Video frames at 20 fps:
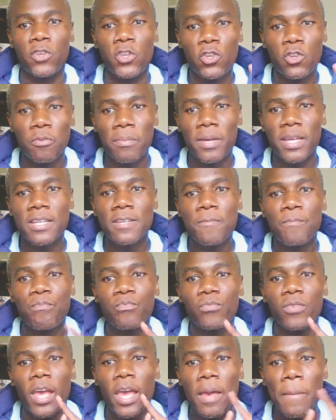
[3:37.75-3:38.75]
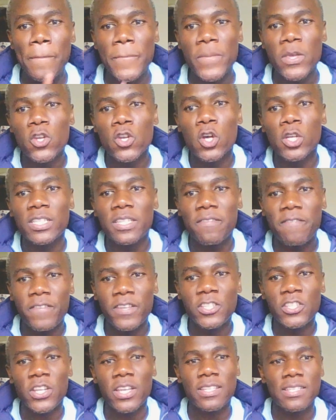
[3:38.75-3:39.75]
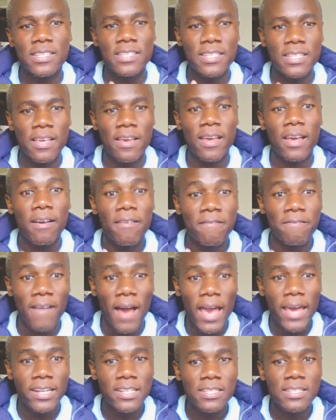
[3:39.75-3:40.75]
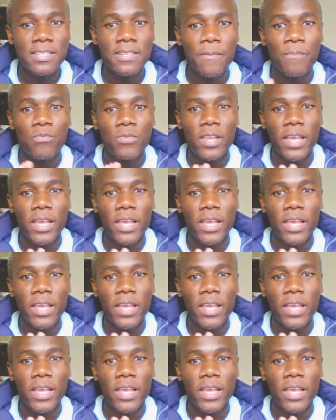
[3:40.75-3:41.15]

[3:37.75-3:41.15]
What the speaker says: Human immunodeficiency virus